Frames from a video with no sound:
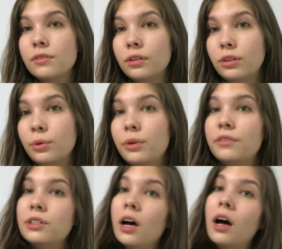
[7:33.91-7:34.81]
Louis
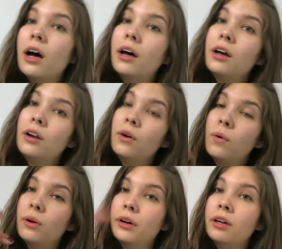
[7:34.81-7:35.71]
Vuitton
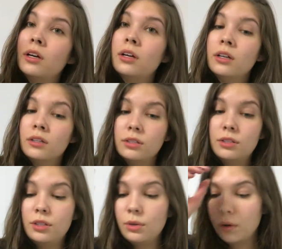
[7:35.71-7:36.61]
or
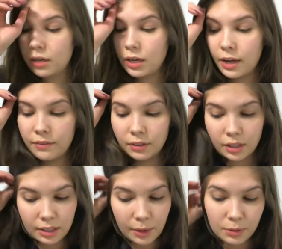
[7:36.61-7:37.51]
Dior,
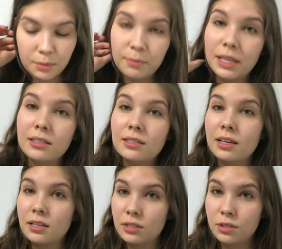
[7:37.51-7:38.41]
everything that was mixed
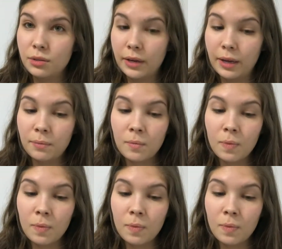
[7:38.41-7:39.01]
into it.